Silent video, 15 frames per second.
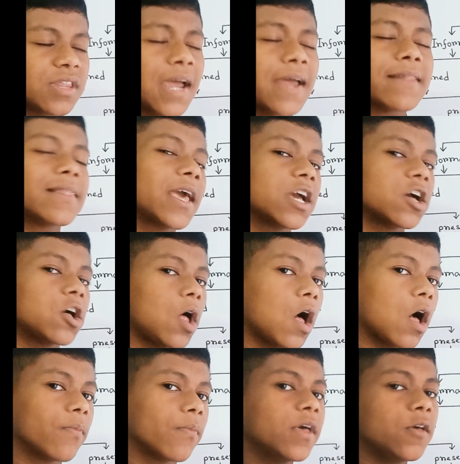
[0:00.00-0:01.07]
kind of like
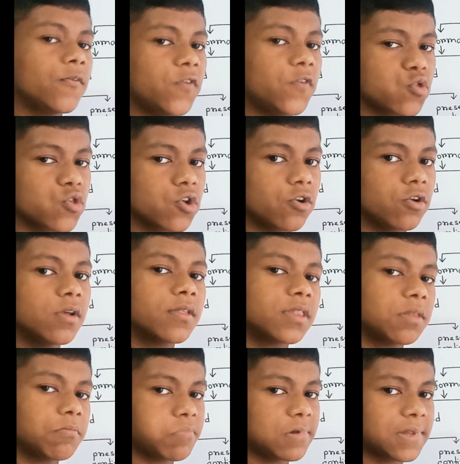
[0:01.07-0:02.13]
a future
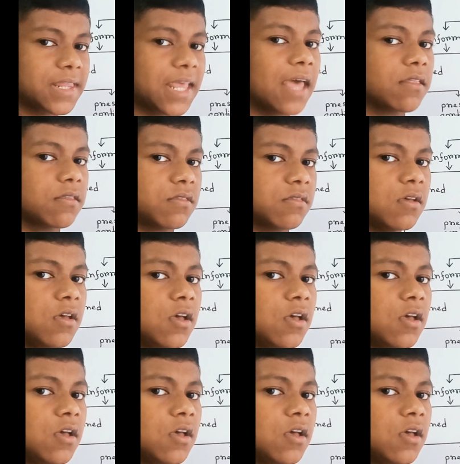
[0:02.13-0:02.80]
simple tense.